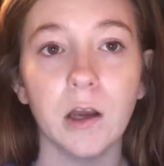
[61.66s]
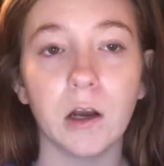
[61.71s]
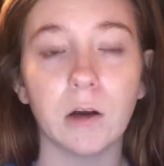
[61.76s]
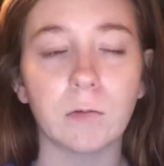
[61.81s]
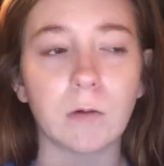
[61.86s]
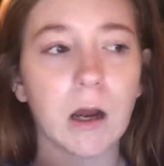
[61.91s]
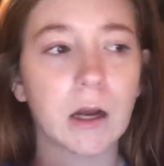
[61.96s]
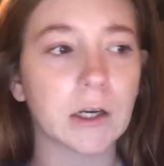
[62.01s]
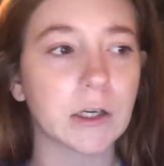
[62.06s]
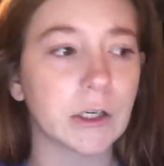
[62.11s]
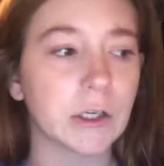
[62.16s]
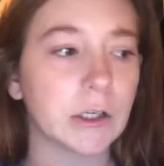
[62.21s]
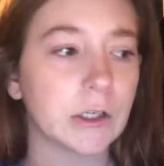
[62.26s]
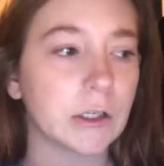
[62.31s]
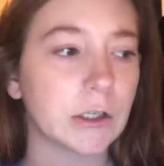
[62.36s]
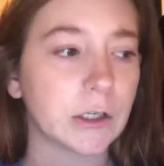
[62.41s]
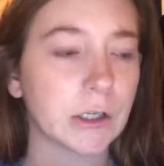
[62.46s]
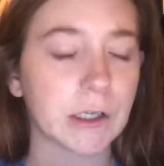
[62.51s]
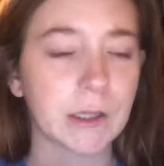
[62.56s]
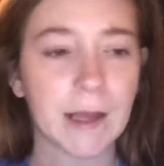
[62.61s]
a
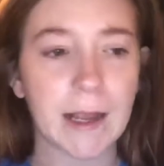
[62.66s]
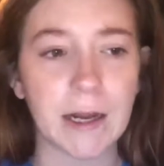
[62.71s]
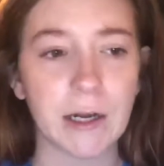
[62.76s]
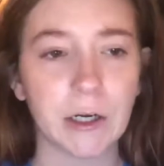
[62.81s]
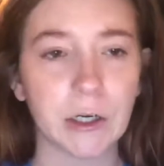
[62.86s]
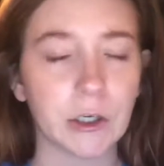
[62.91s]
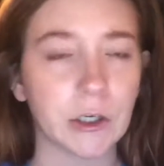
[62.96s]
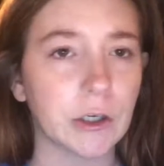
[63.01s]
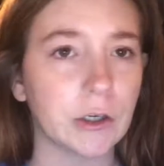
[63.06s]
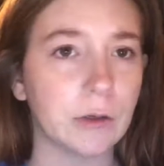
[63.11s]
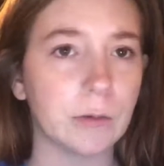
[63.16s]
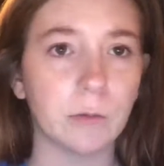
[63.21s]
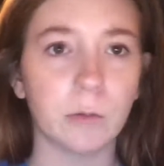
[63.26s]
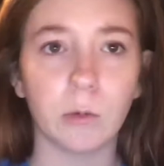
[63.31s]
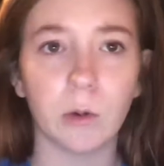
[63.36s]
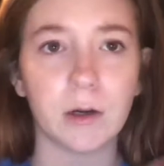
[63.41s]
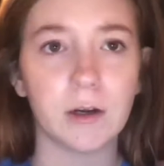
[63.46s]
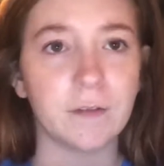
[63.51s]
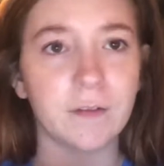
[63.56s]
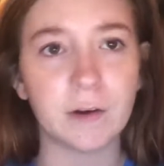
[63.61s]
rocker or glider or
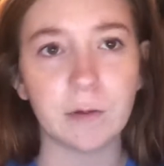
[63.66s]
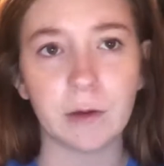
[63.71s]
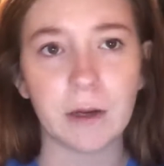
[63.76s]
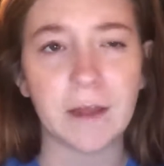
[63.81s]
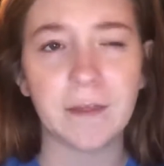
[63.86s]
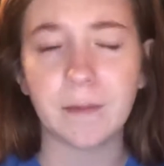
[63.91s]
whatever you want.